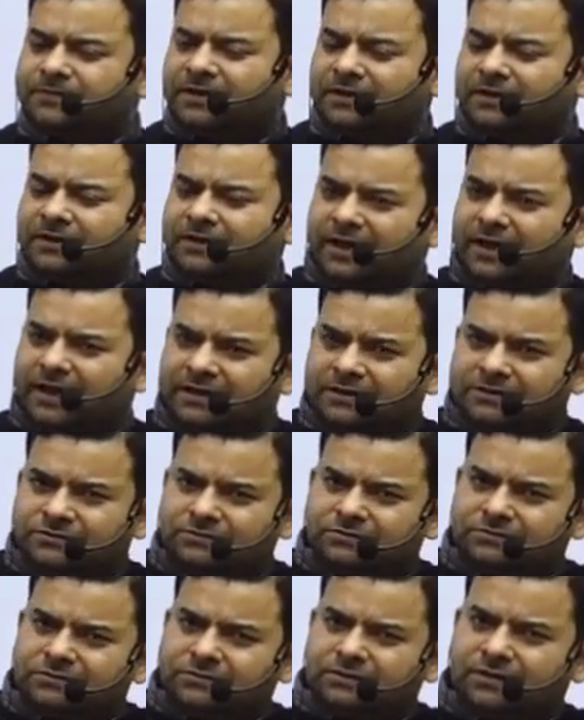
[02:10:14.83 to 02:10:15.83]
in
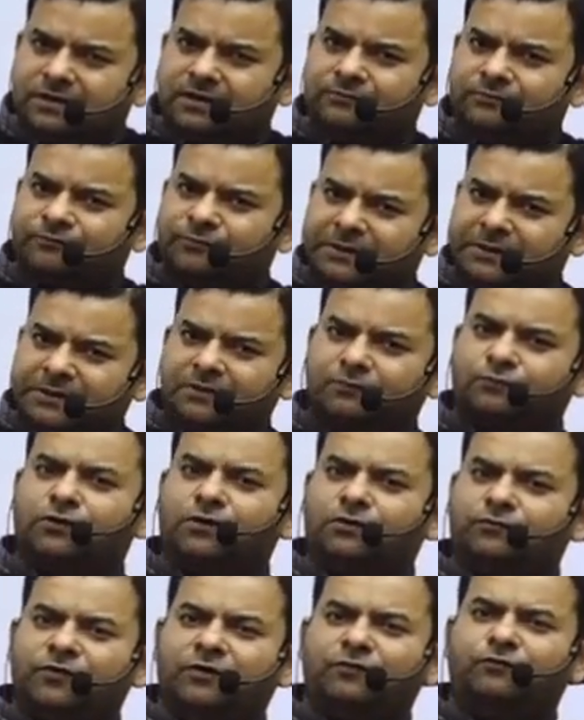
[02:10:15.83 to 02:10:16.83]
Bretton
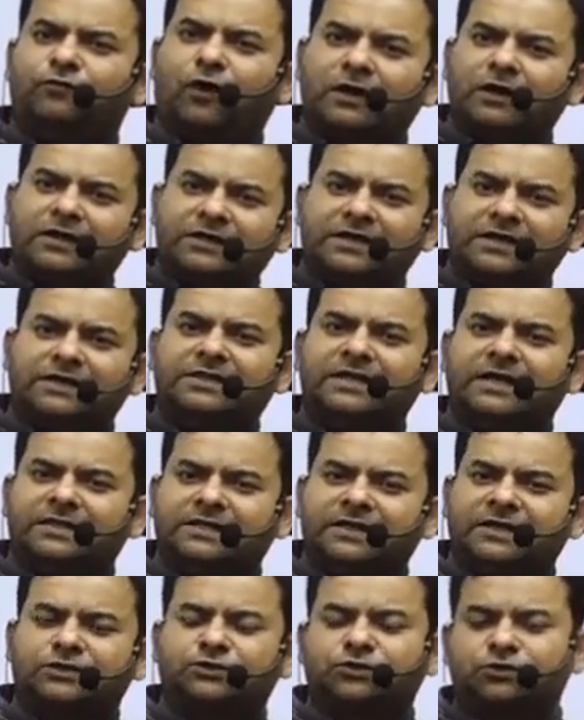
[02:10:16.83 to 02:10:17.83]
Woods, we wanted that
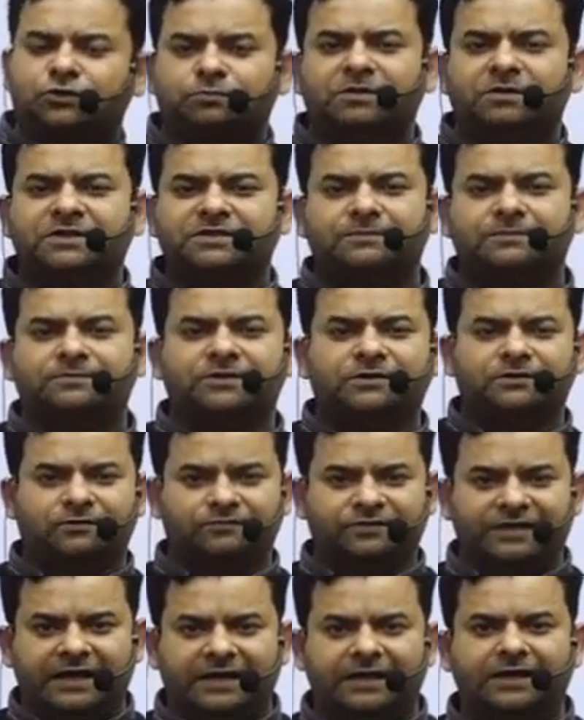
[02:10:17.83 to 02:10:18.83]
there should be something
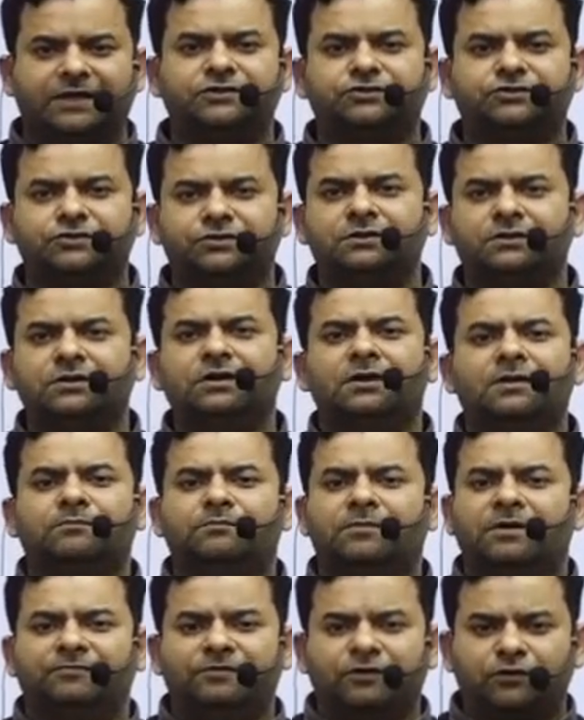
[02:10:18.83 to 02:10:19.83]
of that nature,
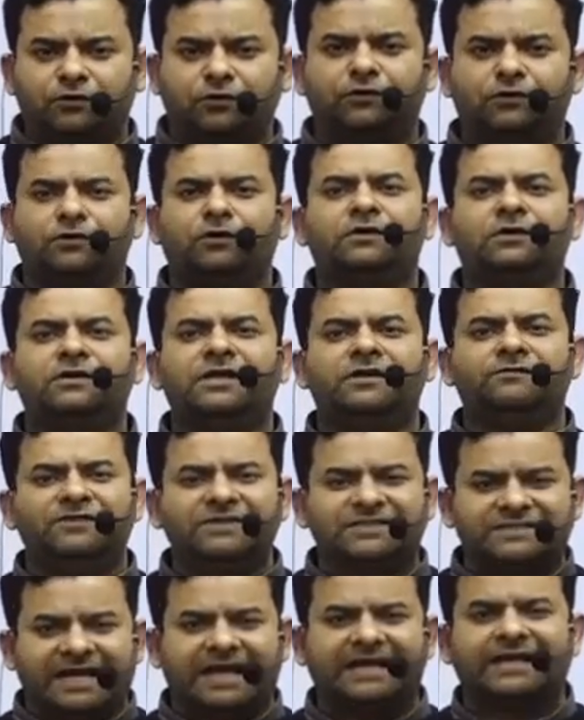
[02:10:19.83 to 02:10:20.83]
but we could not. Then we
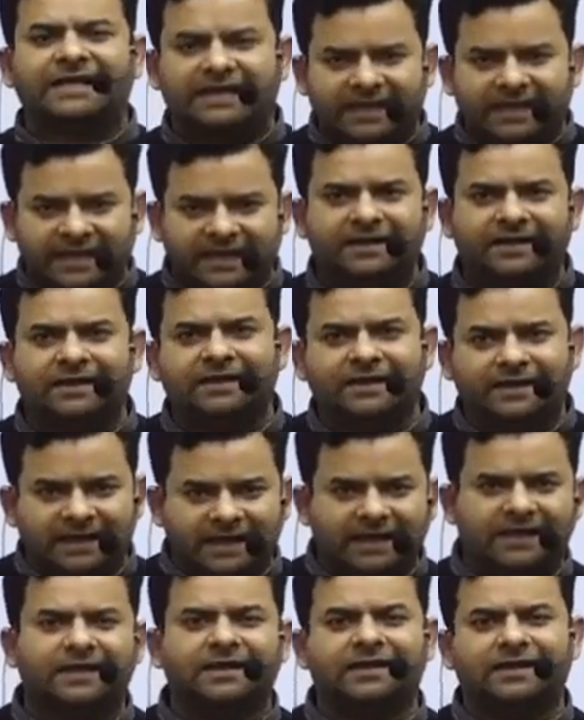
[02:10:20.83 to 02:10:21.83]
sat again and
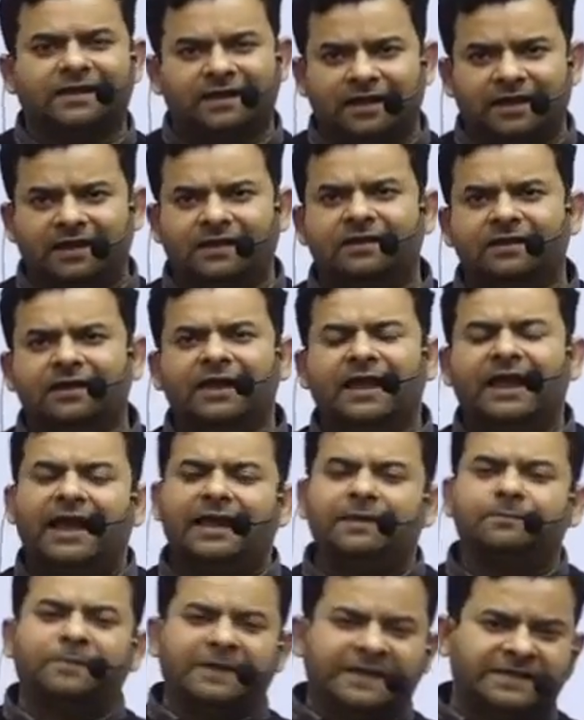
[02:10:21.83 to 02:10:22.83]
again and again.
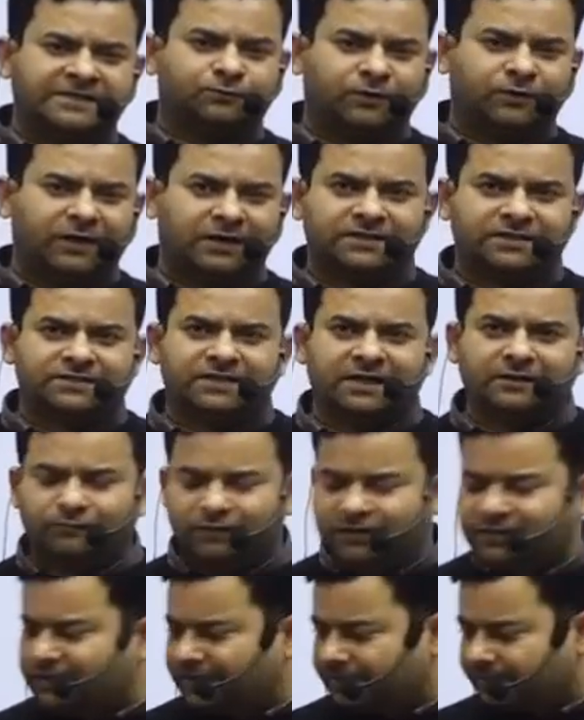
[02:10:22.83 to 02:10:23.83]
And please understand
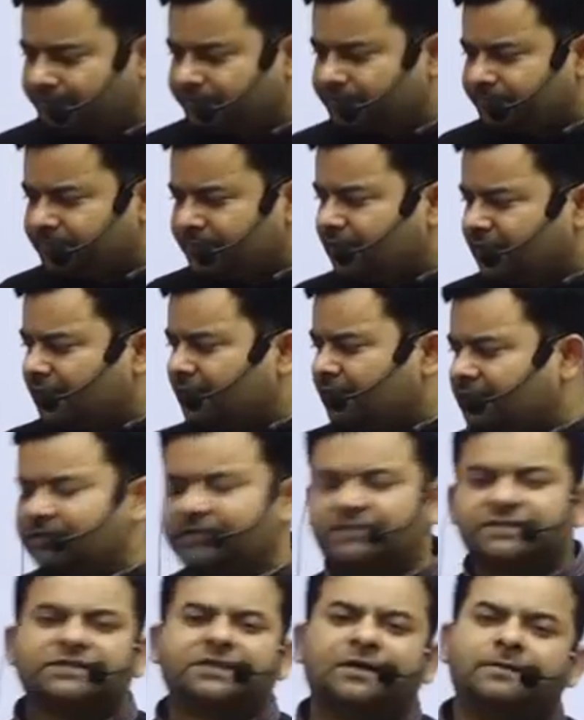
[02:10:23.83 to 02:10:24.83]
one thing.
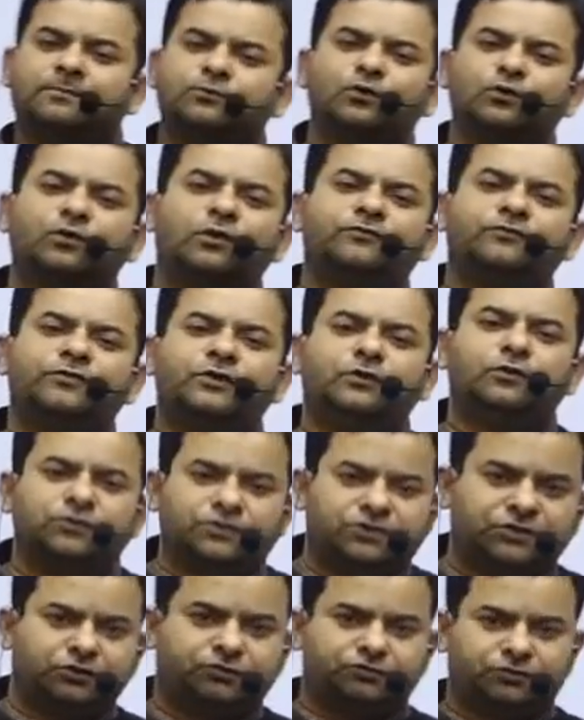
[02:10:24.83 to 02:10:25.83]
There's a thumb rule of
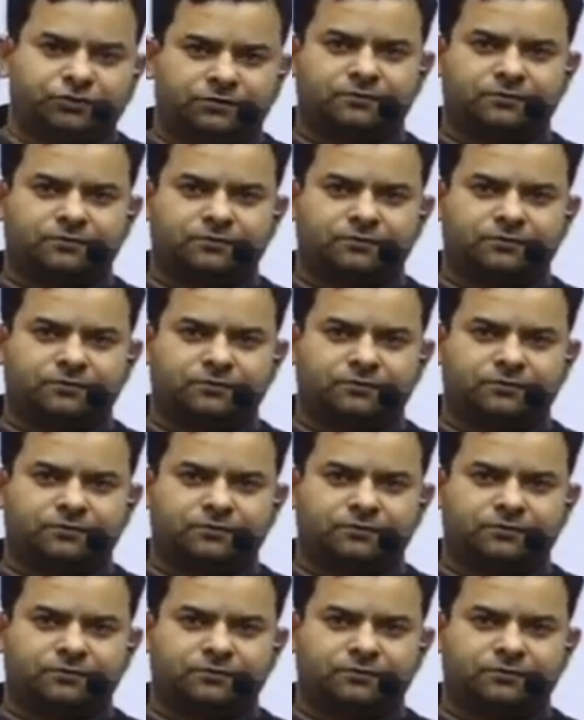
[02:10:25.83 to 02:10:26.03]
negotiation.